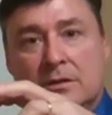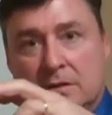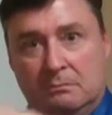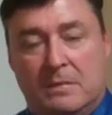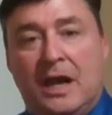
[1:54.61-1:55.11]

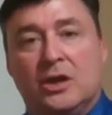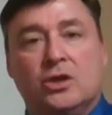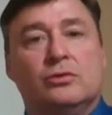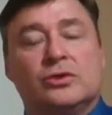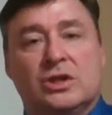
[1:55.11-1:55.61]

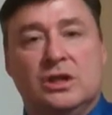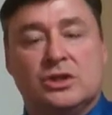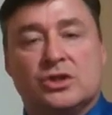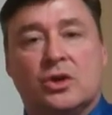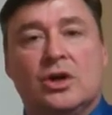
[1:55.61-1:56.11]
molecules
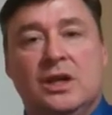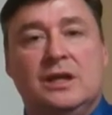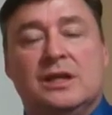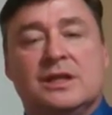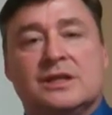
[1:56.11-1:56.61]
insert
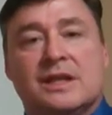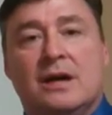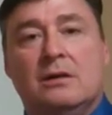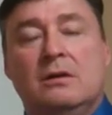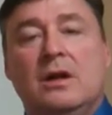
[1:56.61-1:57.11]
into the
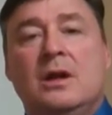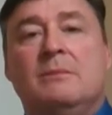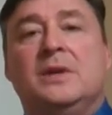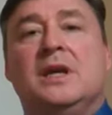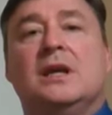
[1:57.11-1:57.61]
cell
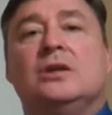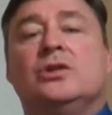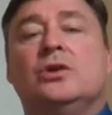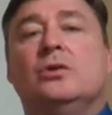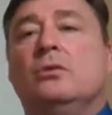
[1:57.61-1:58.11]
begin
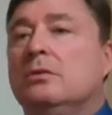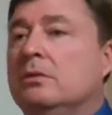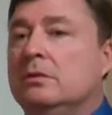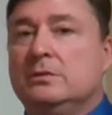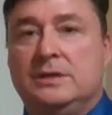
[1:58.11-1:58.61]
to
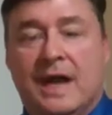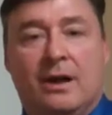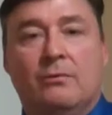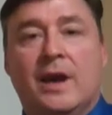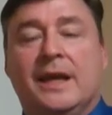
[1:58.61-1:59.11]

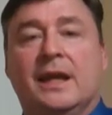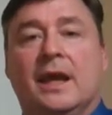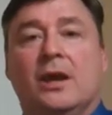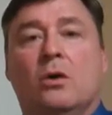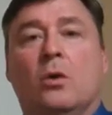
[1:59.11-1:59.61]

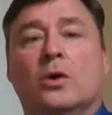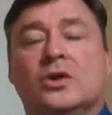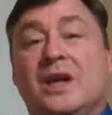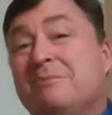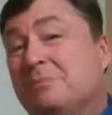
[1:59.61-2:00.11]
downregulate or
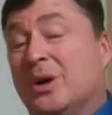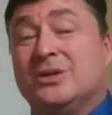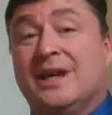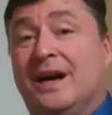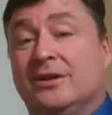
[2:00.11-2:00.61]
to get
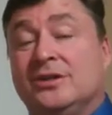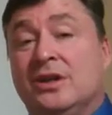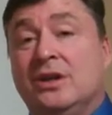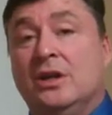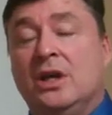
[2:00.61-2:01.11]
burnt
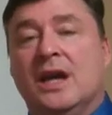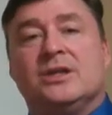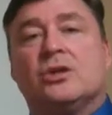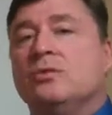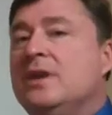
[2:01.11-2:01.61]
out. And
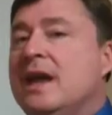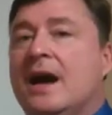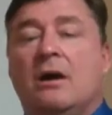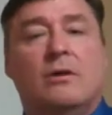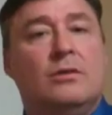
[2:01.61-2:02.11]
so
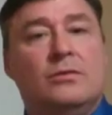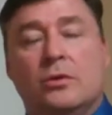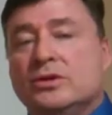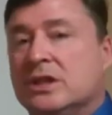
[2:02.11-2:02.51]
now those